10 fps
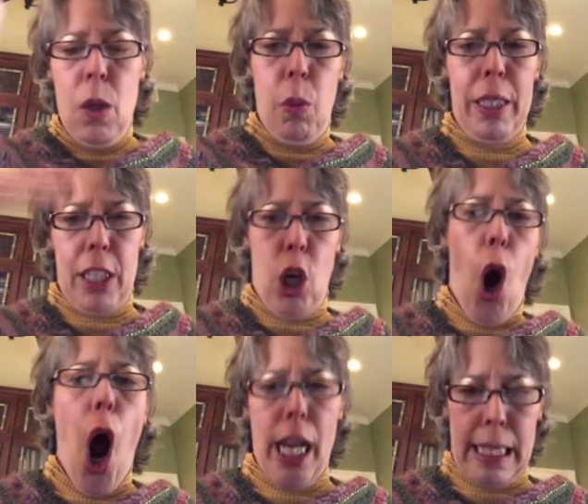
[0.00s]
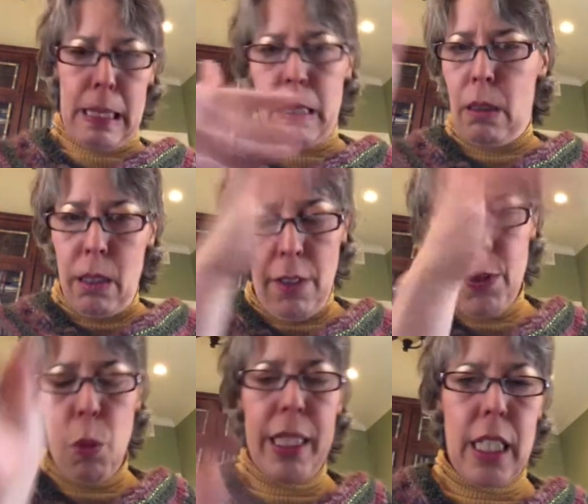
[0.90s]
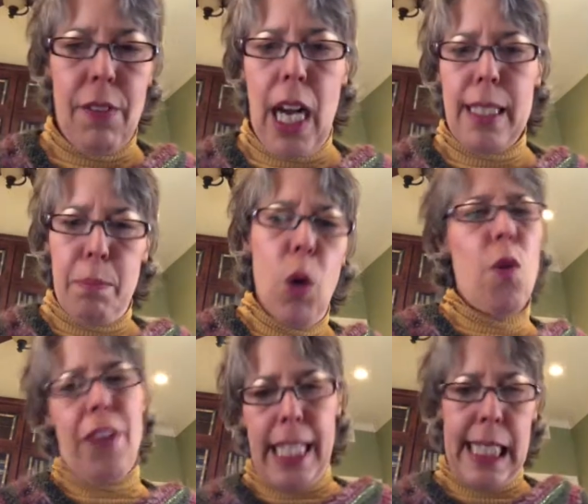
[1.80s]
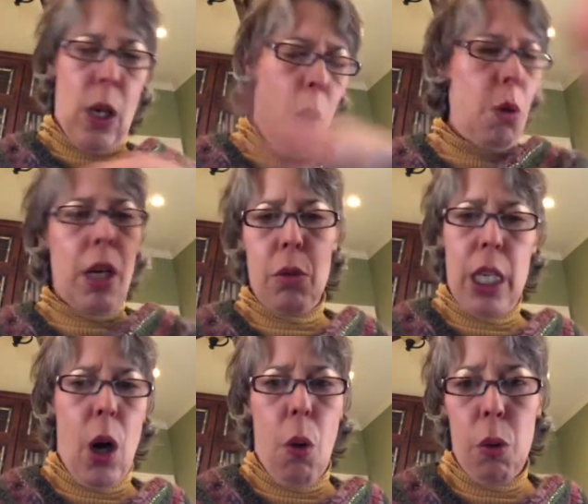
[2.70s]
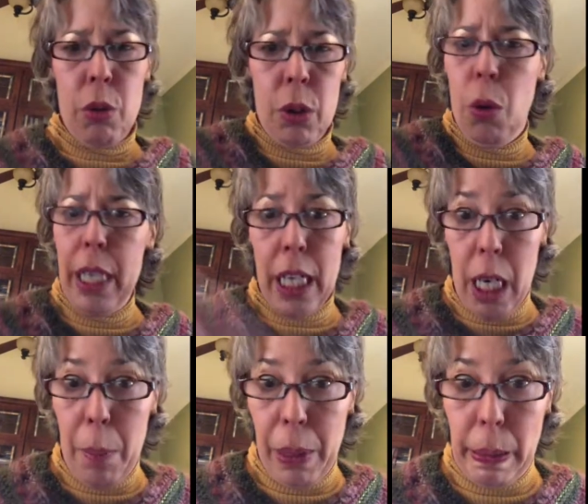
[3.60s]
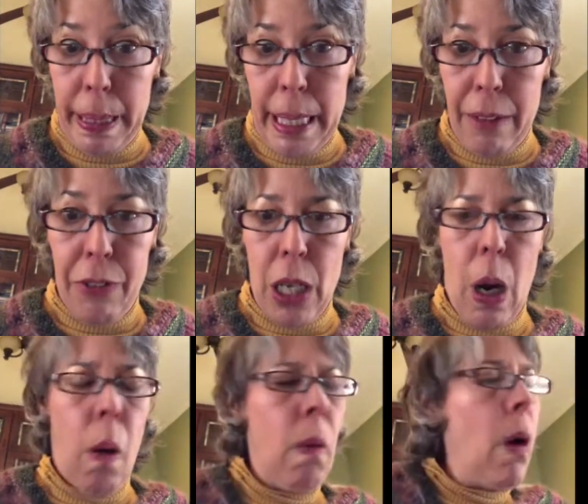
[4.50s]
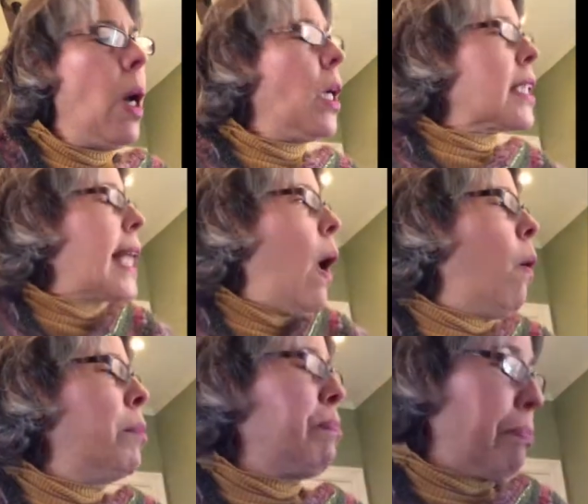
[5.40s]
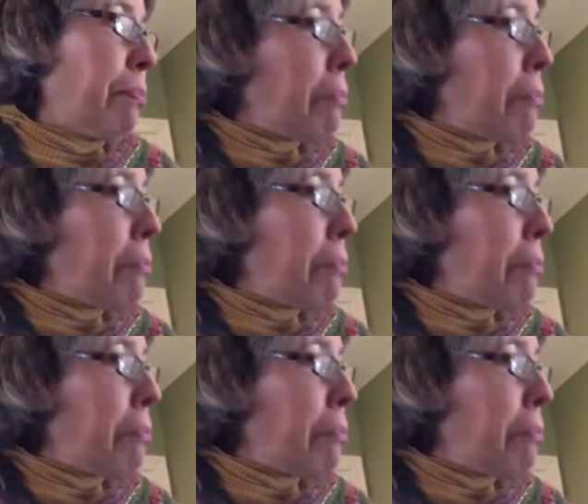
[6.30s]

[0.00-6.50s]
with the cost of the Wizard of Oz movie. So, you know, who are you going to believe, you know? So